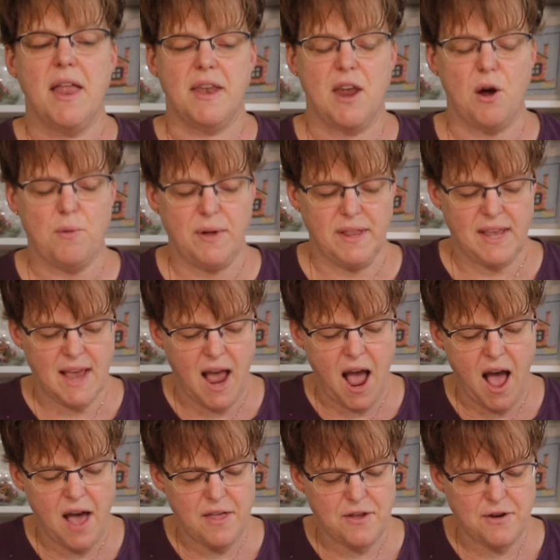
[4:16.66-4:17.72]
Now on the
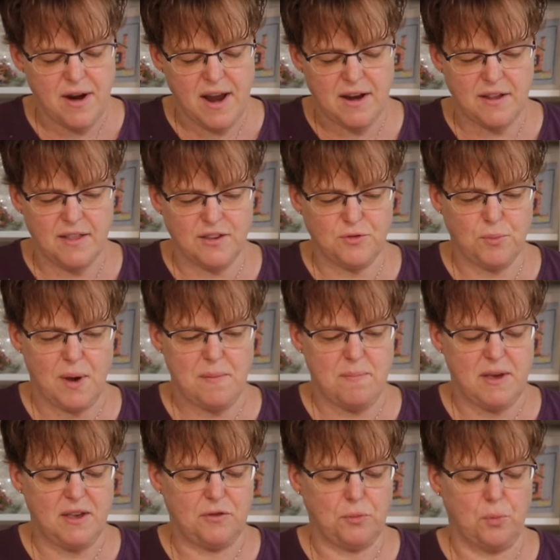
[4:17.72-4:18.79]
other end of this white
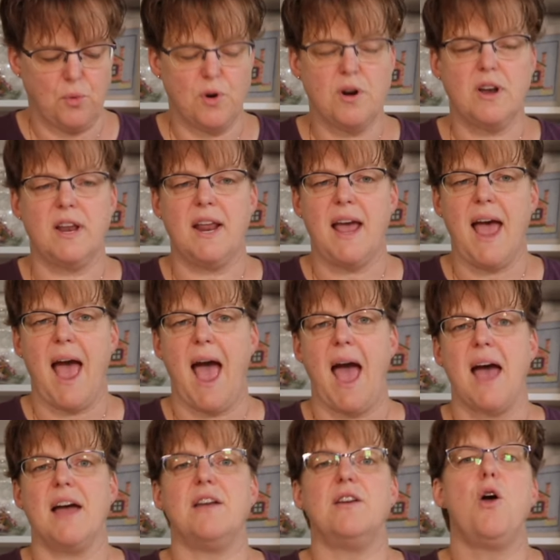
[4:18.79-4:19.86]
piece, we're going to
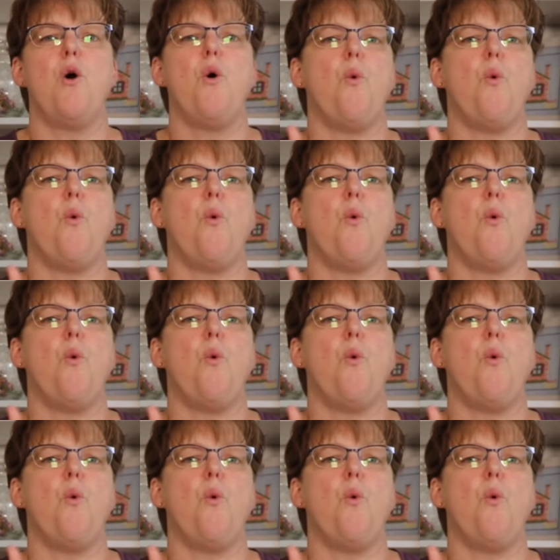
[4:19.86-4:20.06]
add